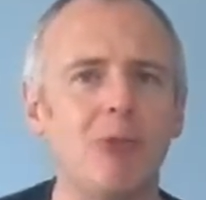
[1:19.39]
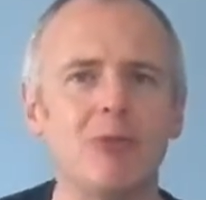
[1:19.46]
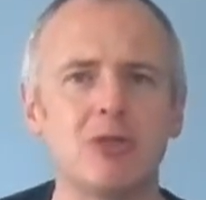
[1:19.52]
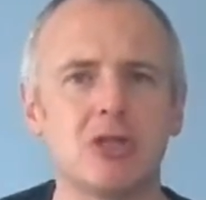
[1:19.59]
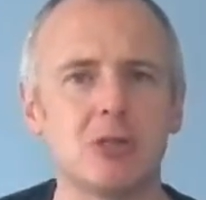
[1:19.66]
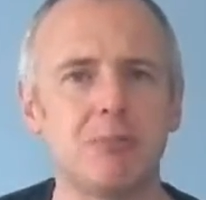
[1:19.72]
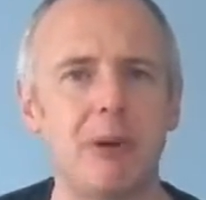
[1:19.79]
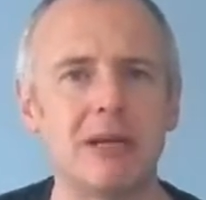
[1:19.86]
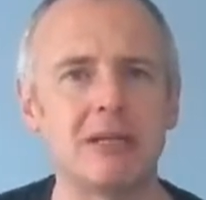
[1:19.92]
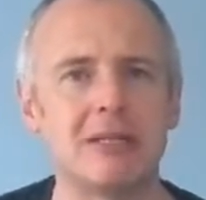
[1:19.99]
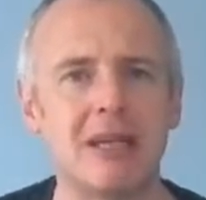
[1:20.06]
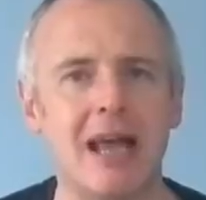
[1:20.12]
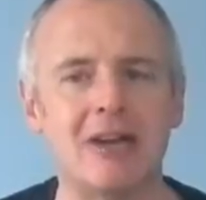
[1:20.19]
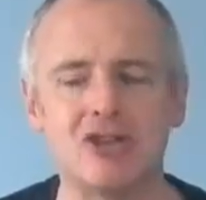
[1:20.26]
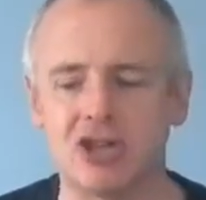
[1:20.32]
almost
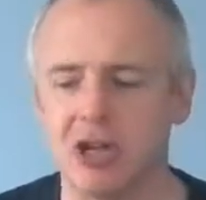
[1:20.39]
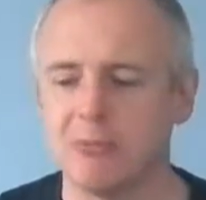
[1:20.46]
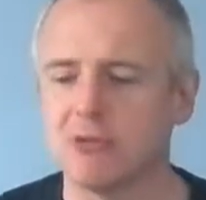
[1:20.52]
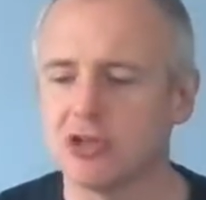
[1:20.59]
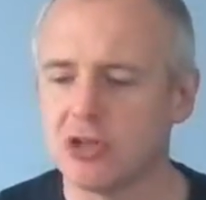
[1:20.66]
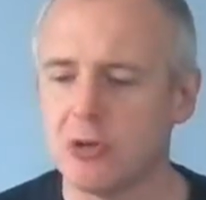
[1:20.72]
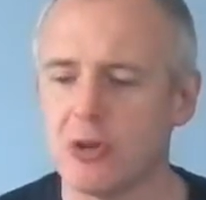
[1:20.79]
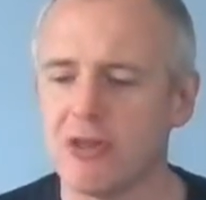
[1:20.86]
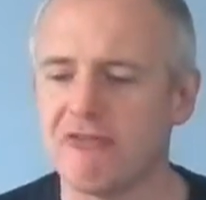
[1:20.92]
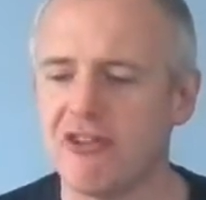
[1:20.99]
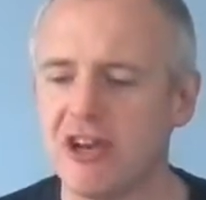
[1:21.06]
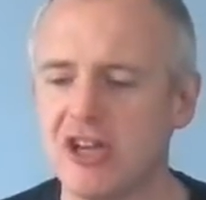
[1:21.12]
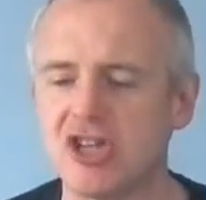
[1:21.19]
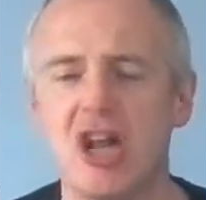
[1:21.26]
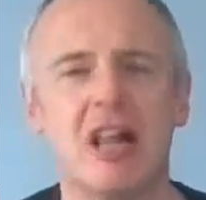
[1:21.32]
spicy edge comes through on the
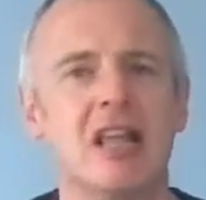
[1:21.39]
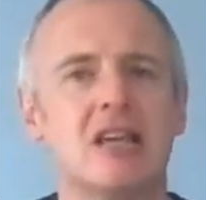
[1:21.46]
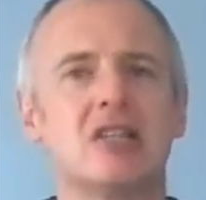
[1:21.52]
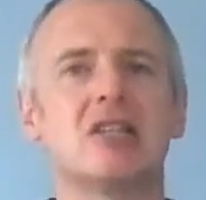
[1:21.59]
finish